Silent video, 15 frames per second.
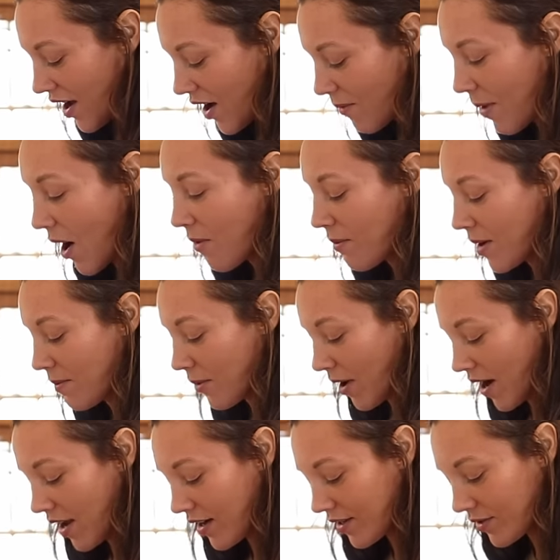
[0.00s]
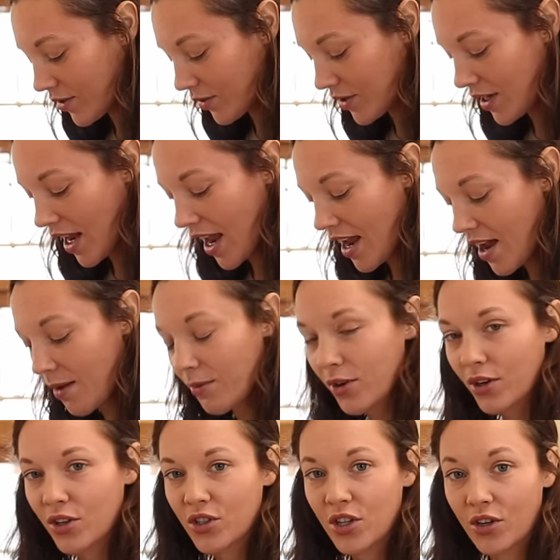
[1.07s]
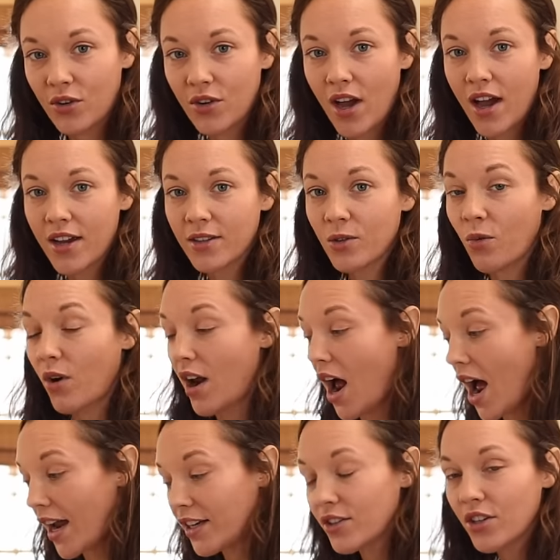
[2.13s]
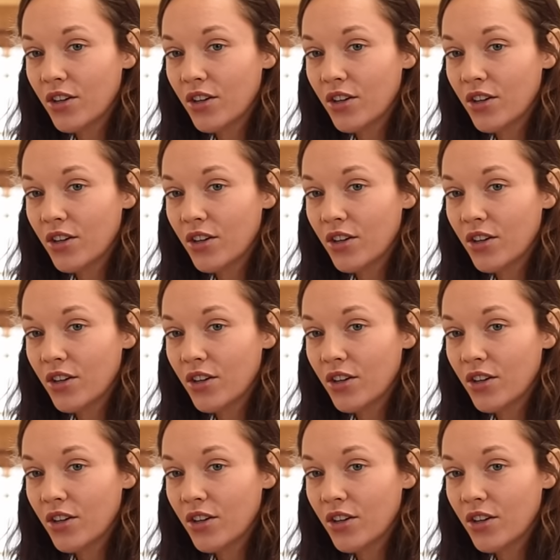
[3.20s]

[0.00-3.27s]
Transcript: about my bread, and so today I'm going to show you guys what I